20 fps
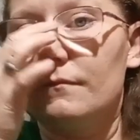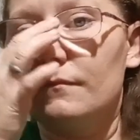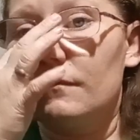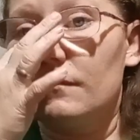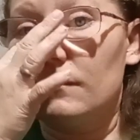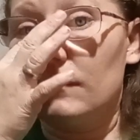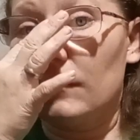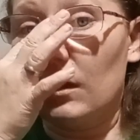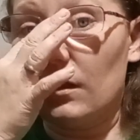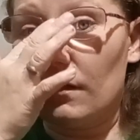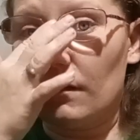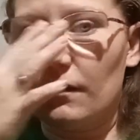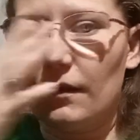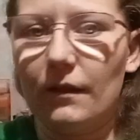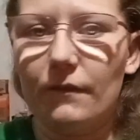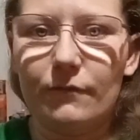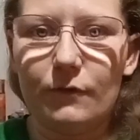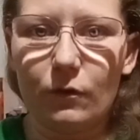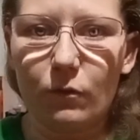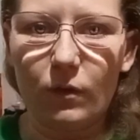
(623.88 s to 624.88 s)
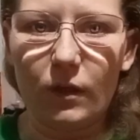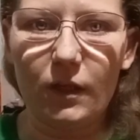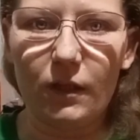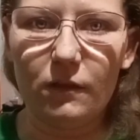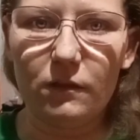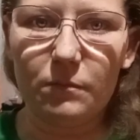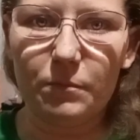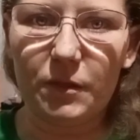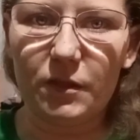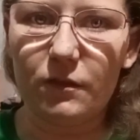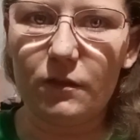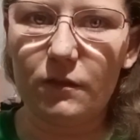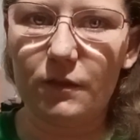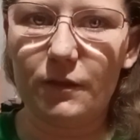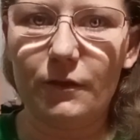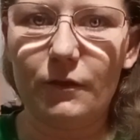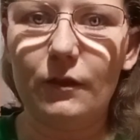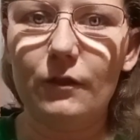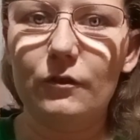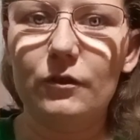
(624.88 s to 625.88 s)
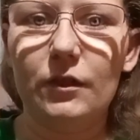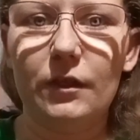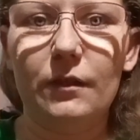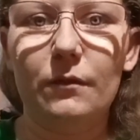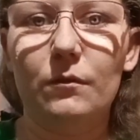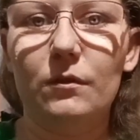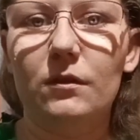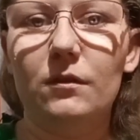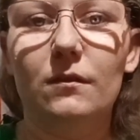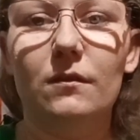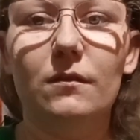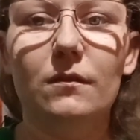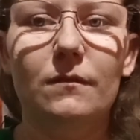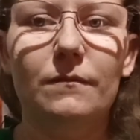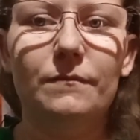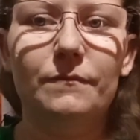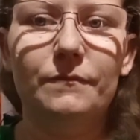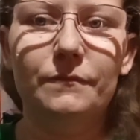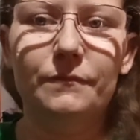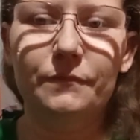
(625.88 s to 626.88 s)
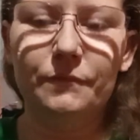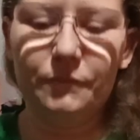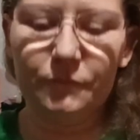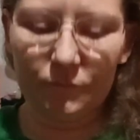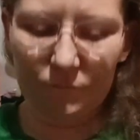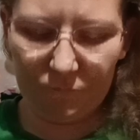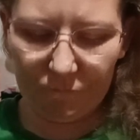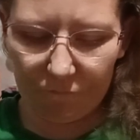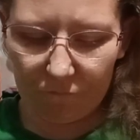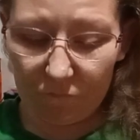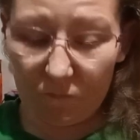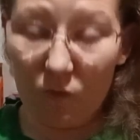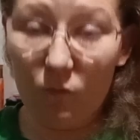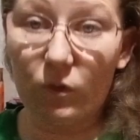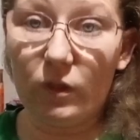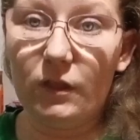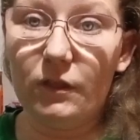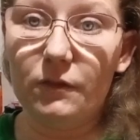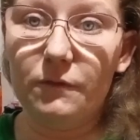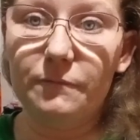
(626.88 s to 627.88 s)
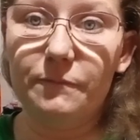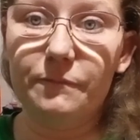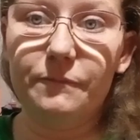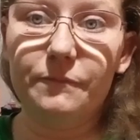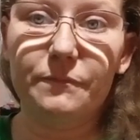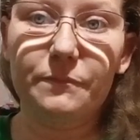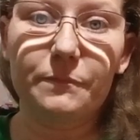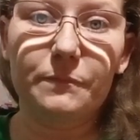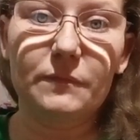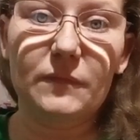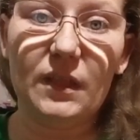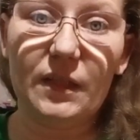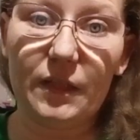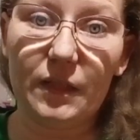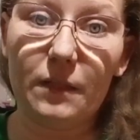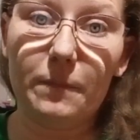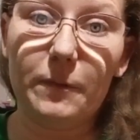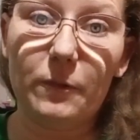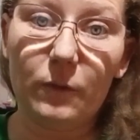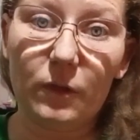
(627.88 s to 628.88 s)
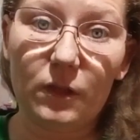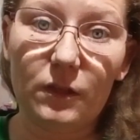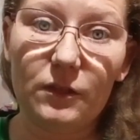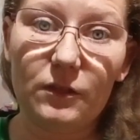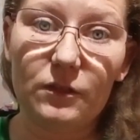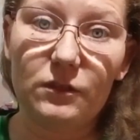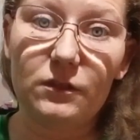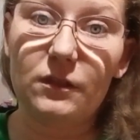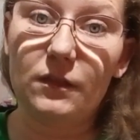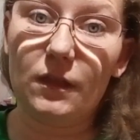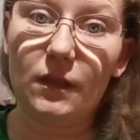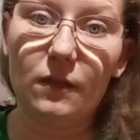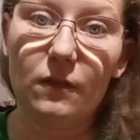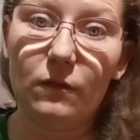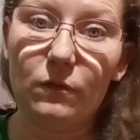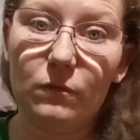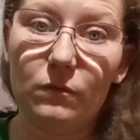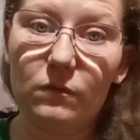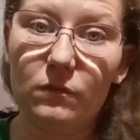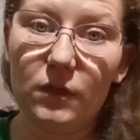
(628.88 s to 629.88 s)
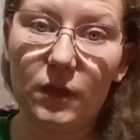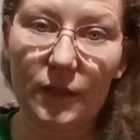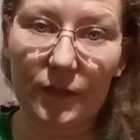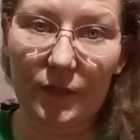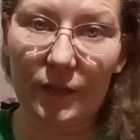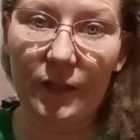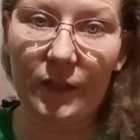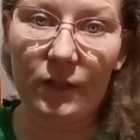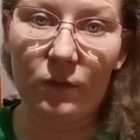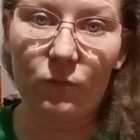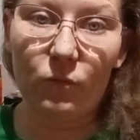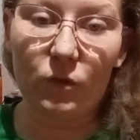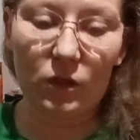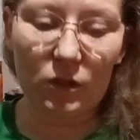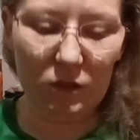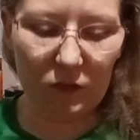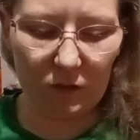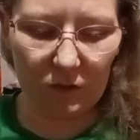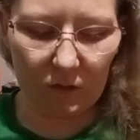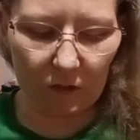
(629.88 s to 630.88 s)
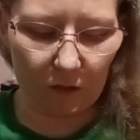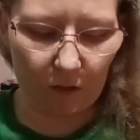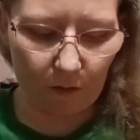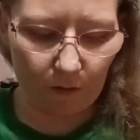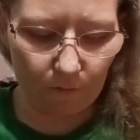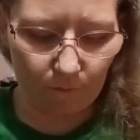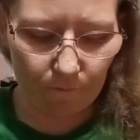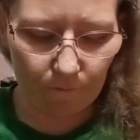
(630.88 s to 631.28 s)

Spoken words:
You know, after a while, especially crochet ones. Well, they need to be washed, and I don't like hand washing stuff.